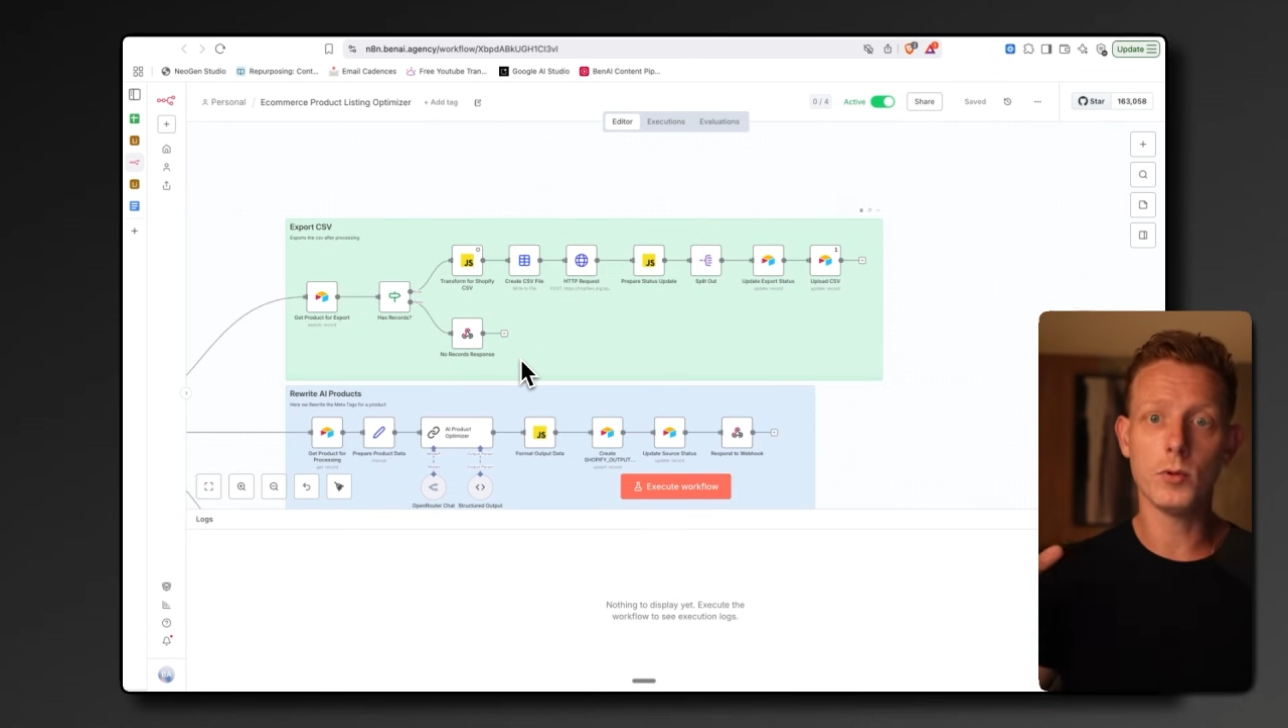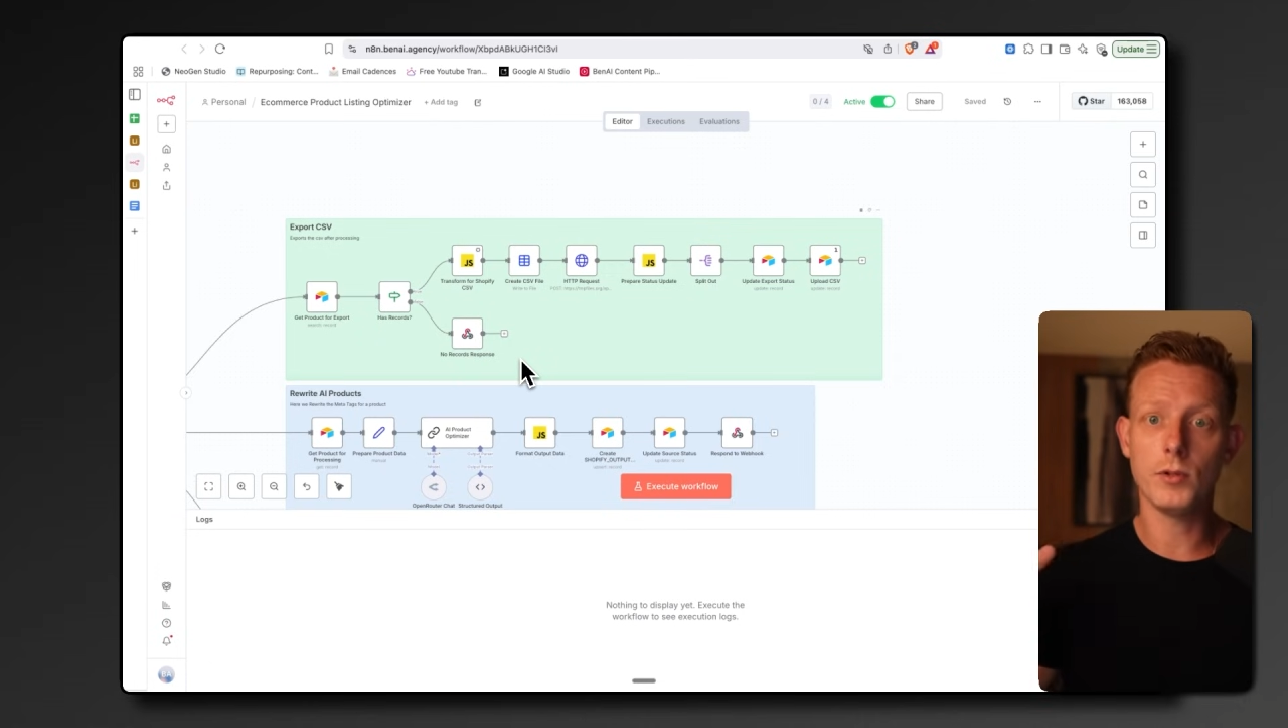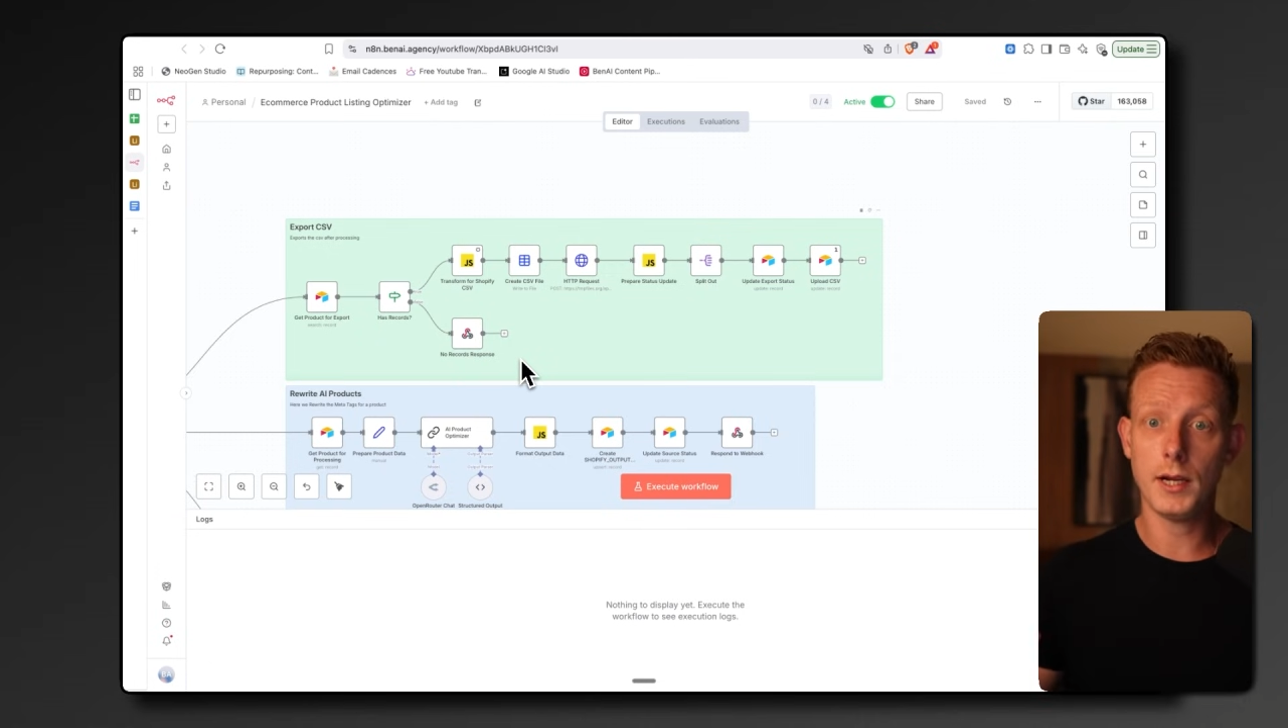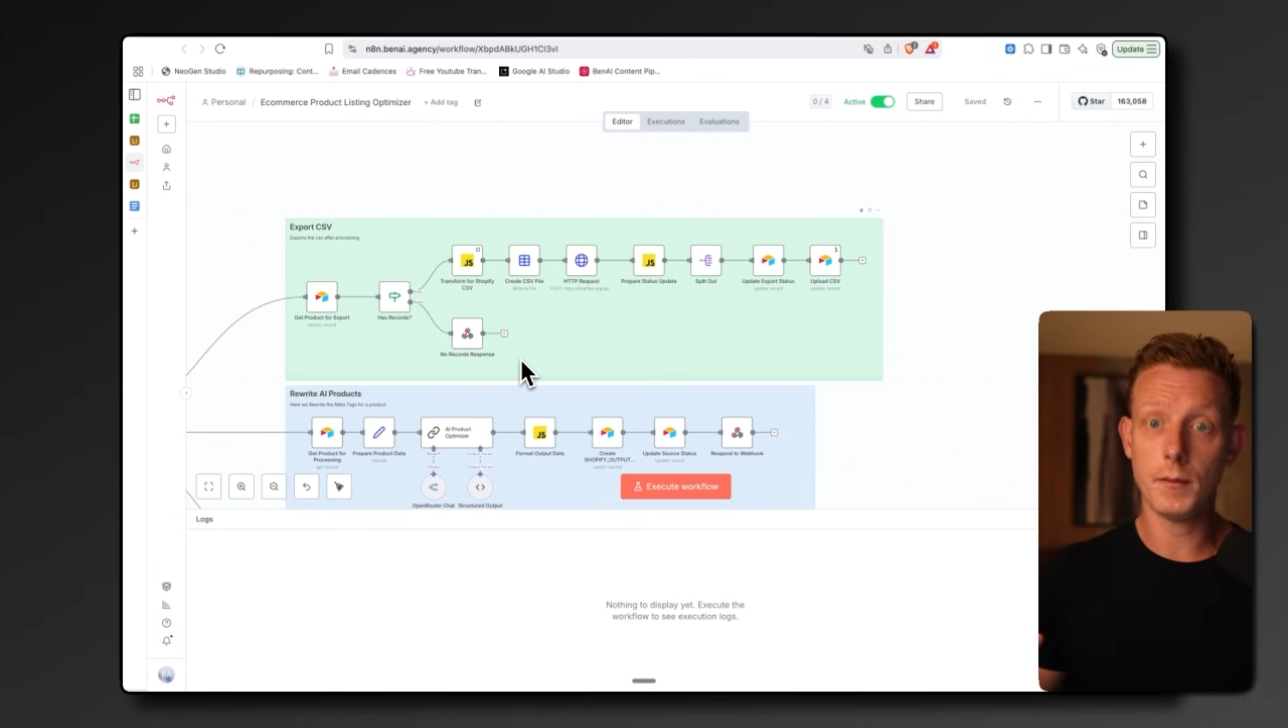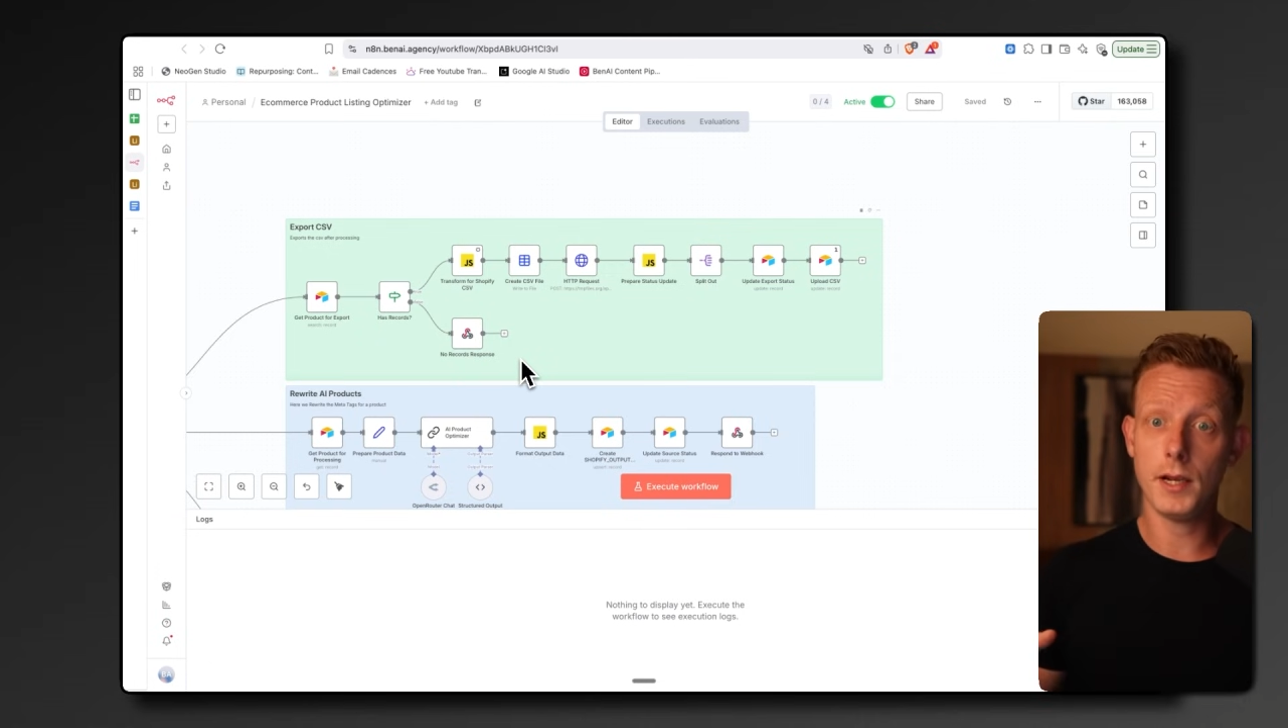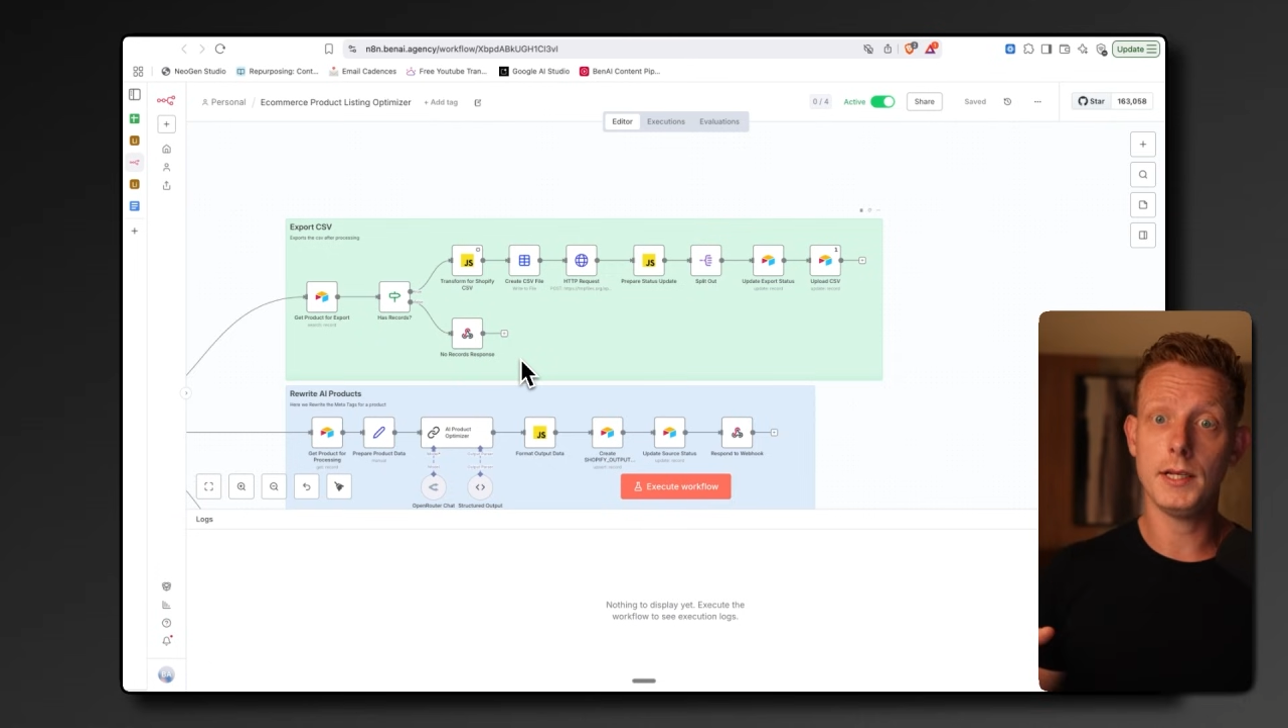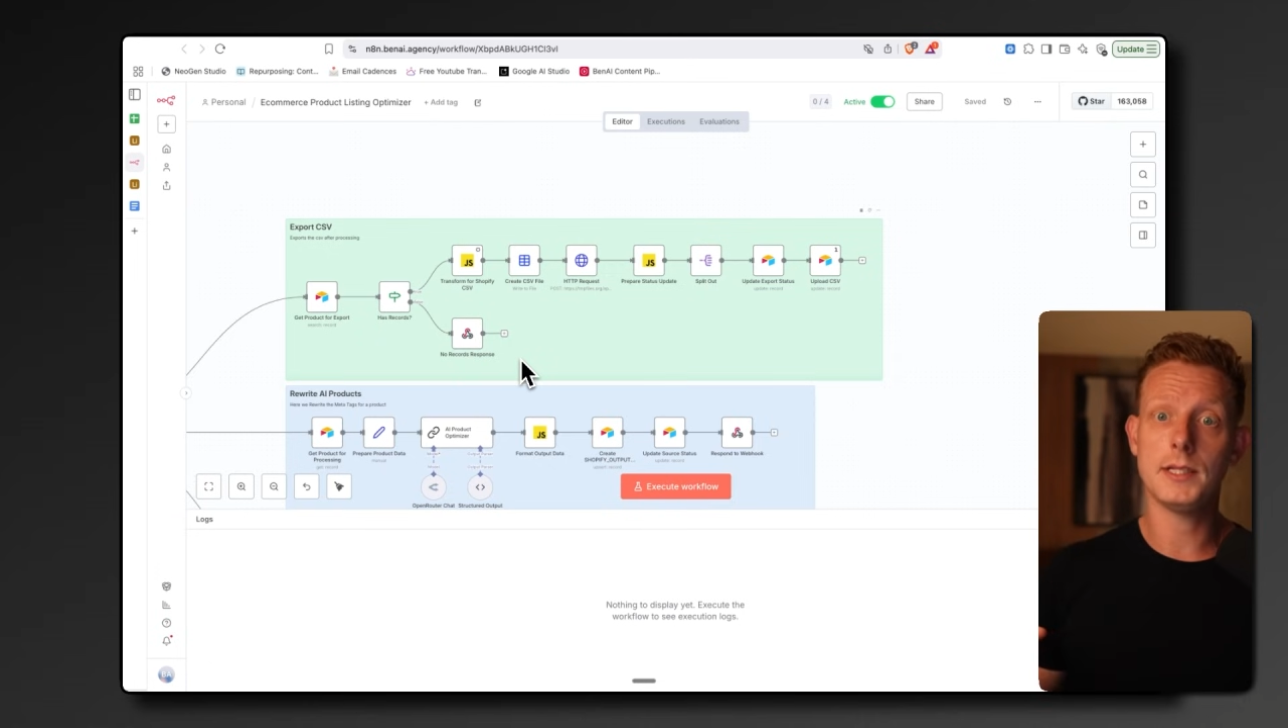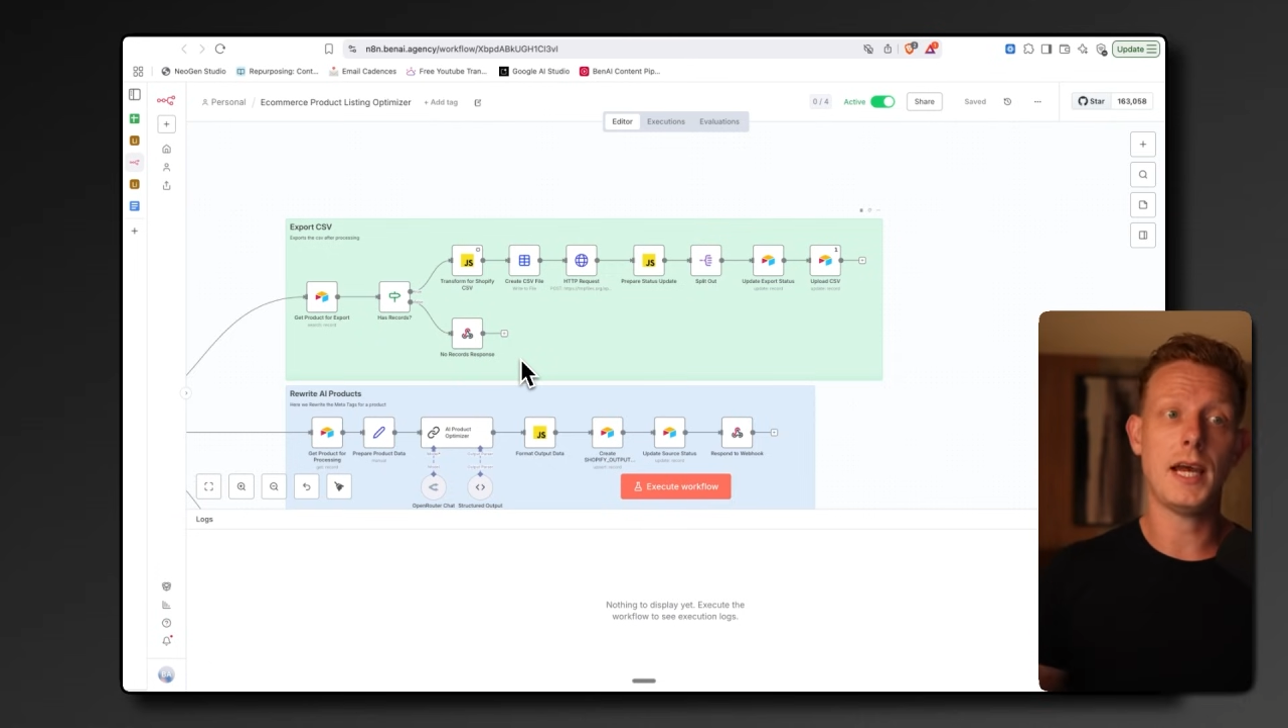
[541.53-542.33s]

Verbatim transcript: database